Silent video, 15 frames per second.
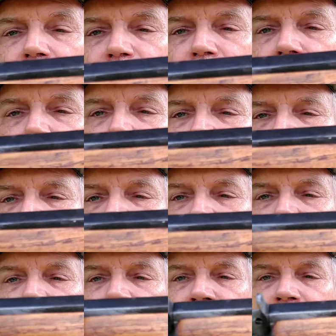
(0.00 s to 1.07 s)
of the locking
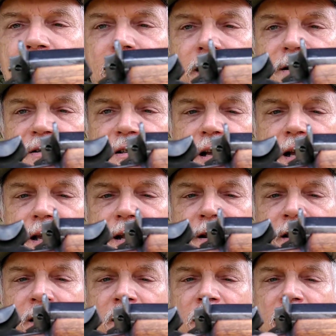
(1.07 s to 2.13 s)
is done
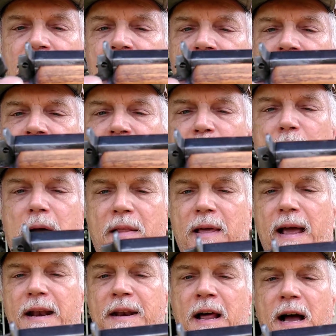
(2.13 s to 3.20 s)
by
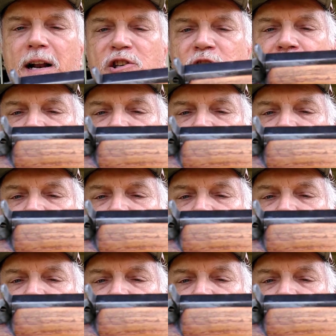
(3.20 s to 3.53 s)
that notch